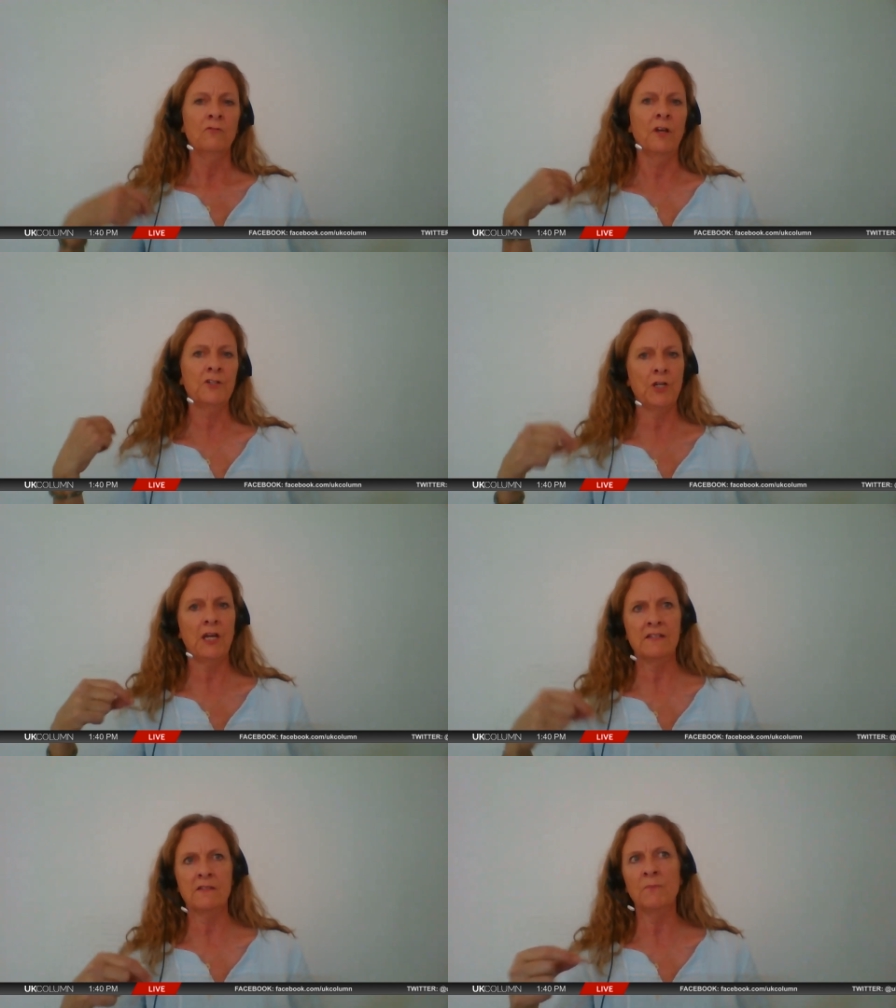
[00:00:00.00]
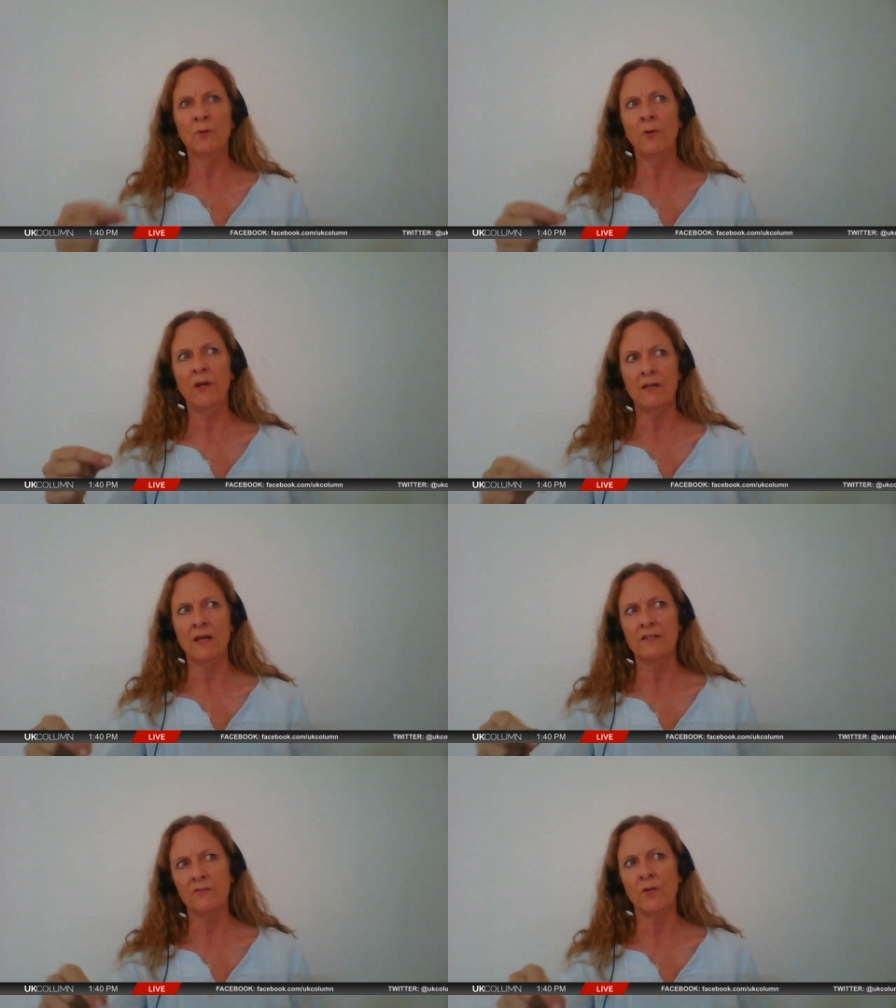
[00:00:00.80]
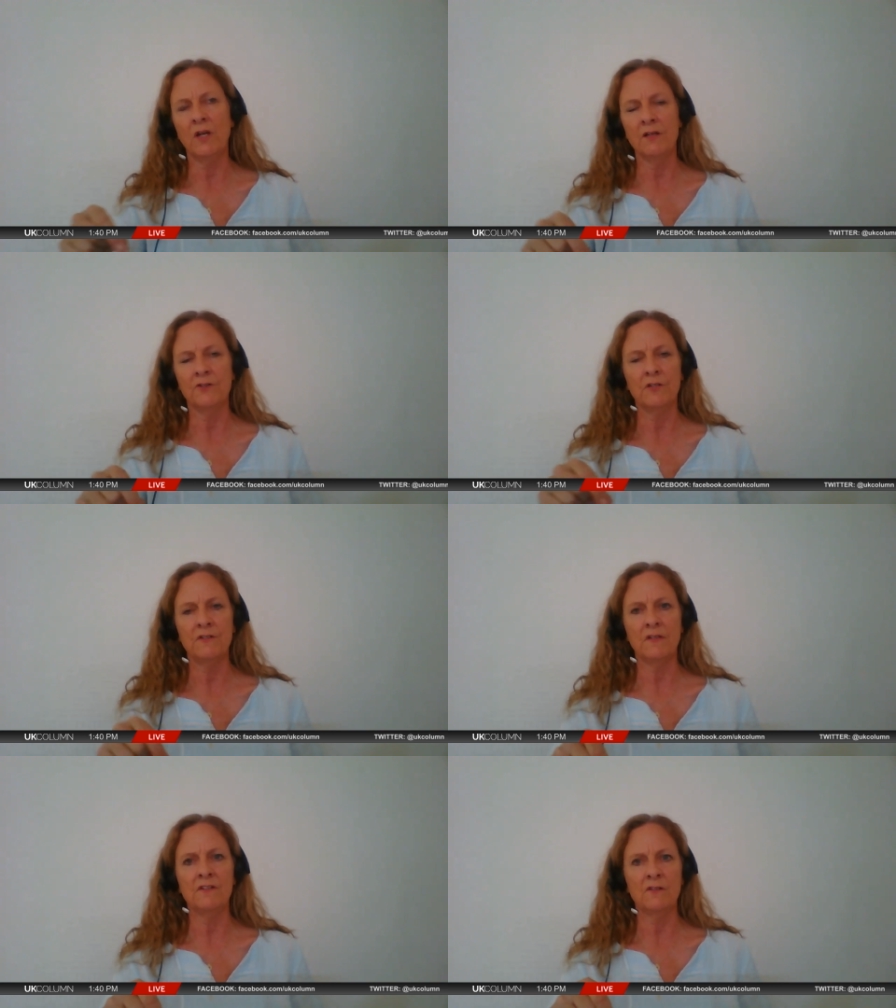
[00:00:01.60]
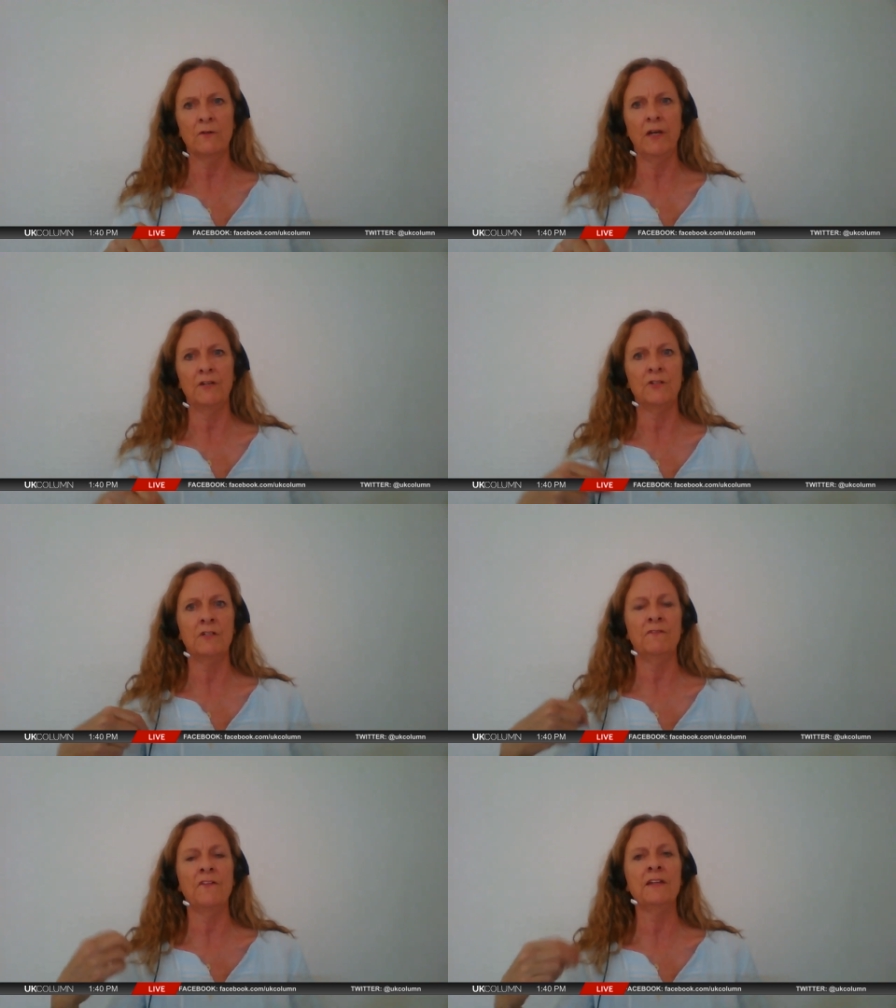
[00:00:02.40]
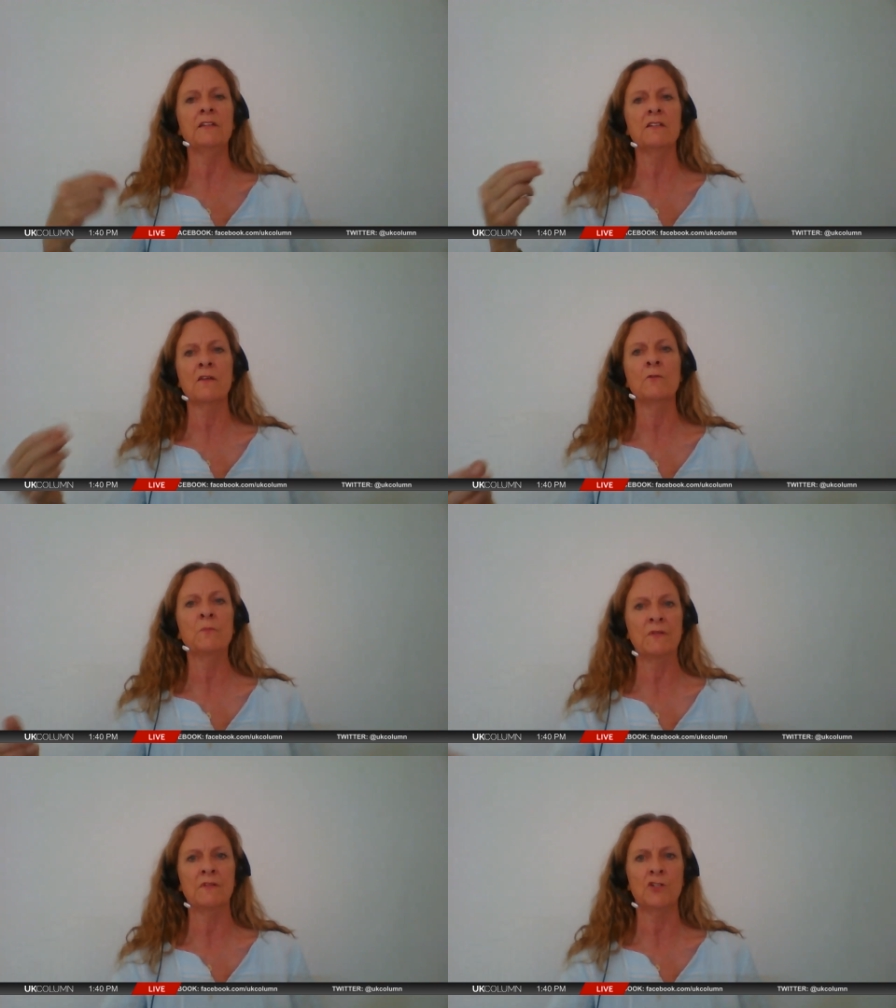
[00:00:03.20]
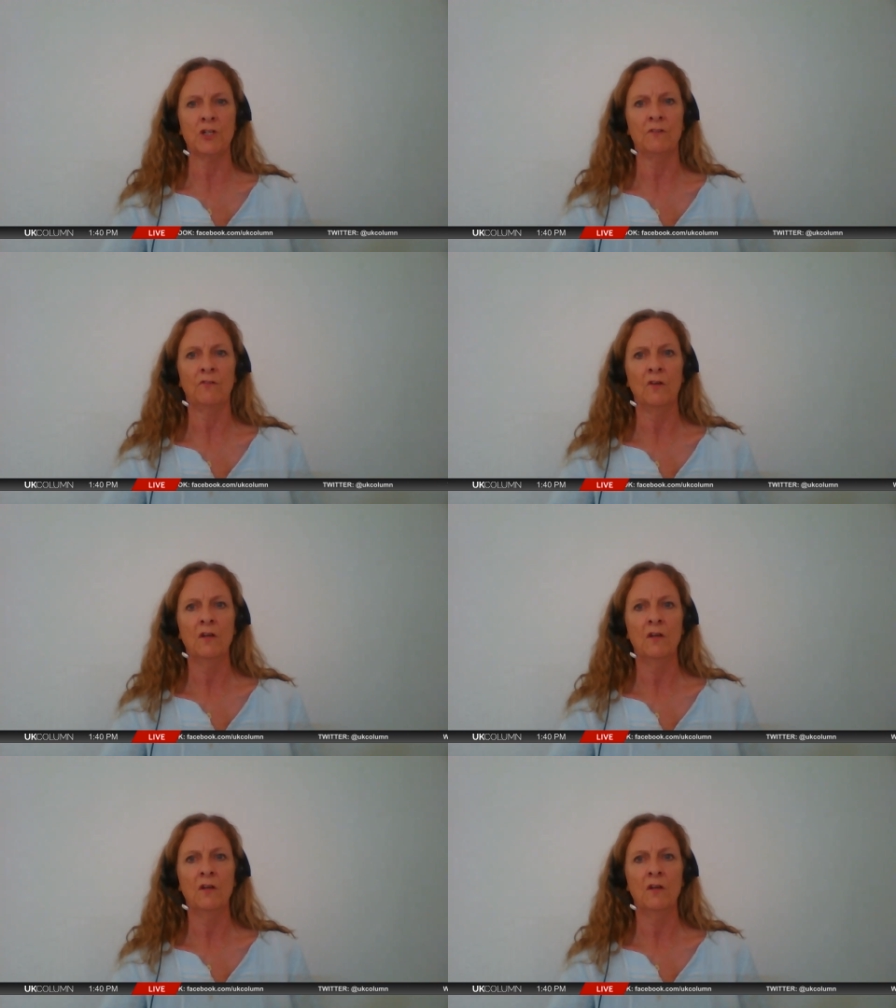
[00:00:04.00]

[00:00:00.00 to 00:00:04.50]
Russia has deployed S-300s in Syria to defend its own positions,